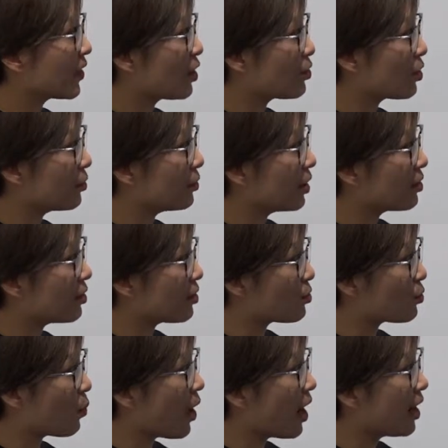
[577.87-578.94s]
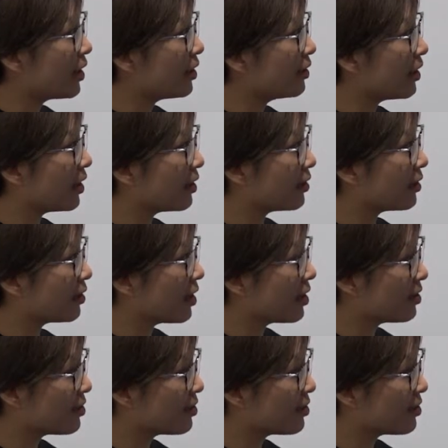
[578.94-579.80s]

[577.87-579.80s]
So this is why they